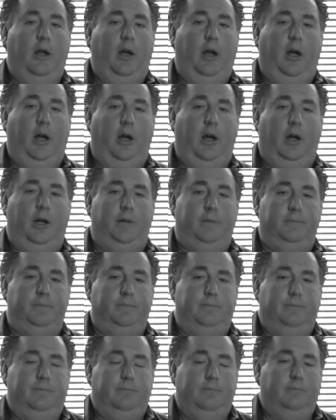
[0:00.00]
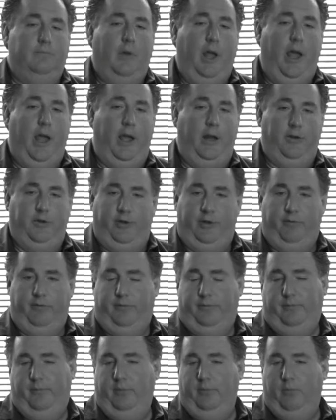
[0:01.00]
and she
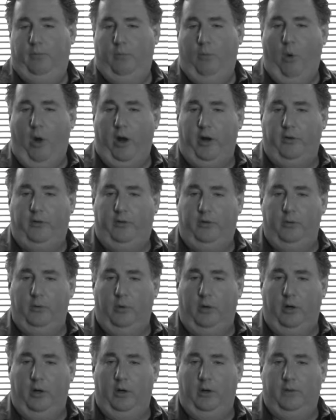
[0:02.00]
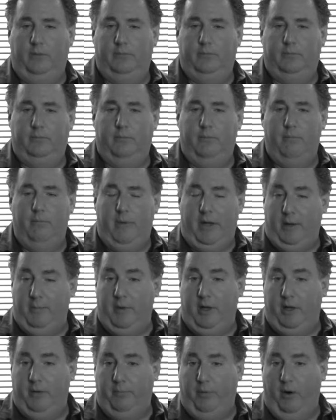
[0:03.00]
wanted to meet
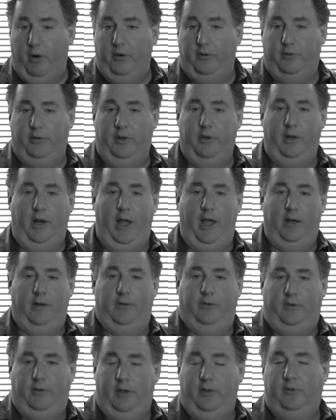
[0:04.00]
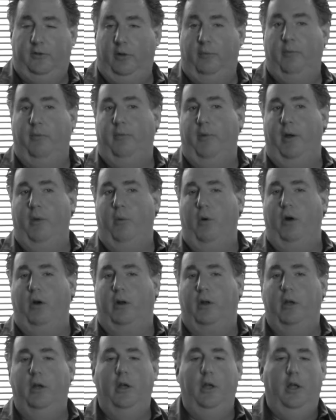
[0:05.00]
me in person and see some of my
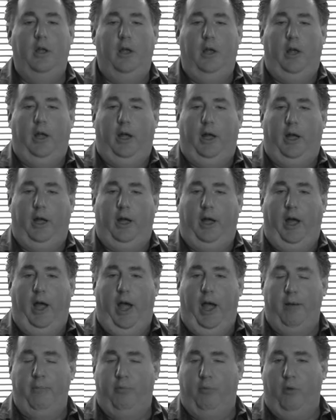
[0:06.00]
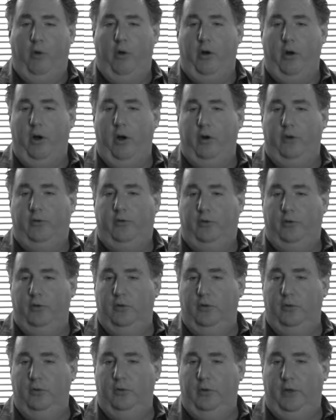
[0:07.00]
work. I brought her
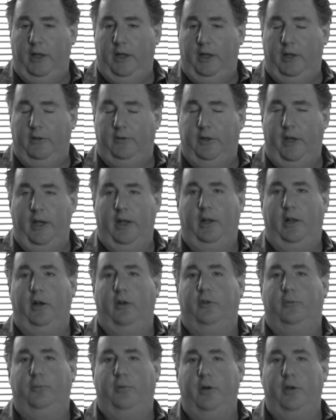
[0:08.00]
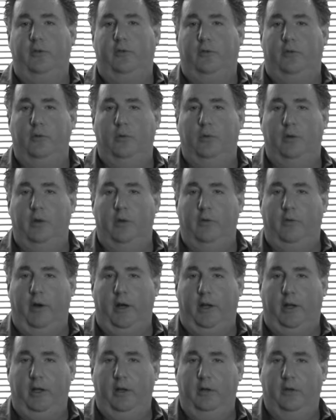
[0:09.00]
to the St. Clair's Preschool in
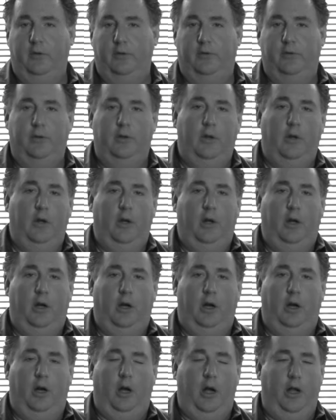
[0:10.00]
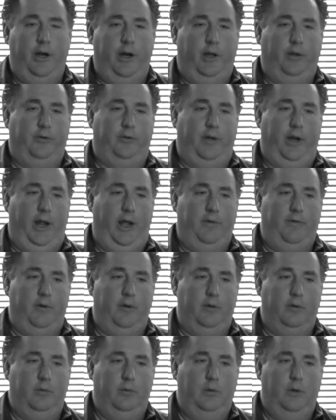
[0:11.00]
Great Hills on Nelson
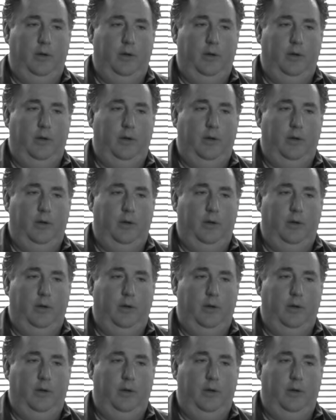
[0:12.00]
Avenue,